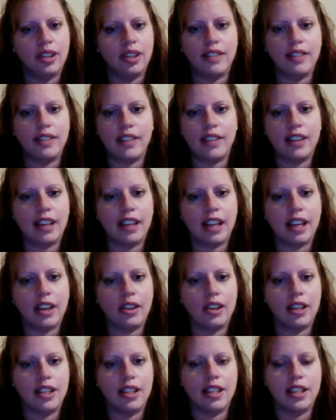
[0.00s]
don't have an account or
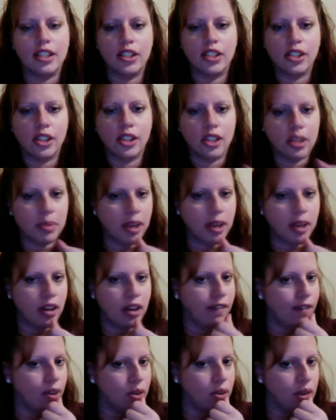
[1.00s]
anything. It just goes by your
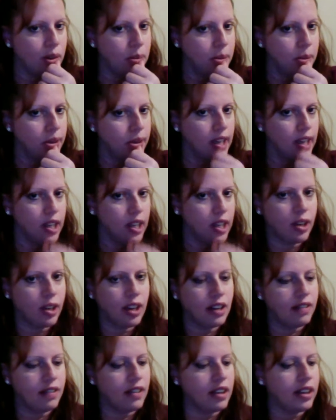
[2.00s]
phone number that you
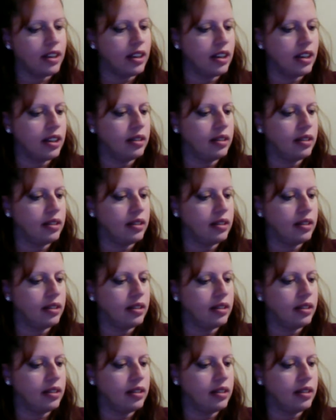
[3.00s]
have on it.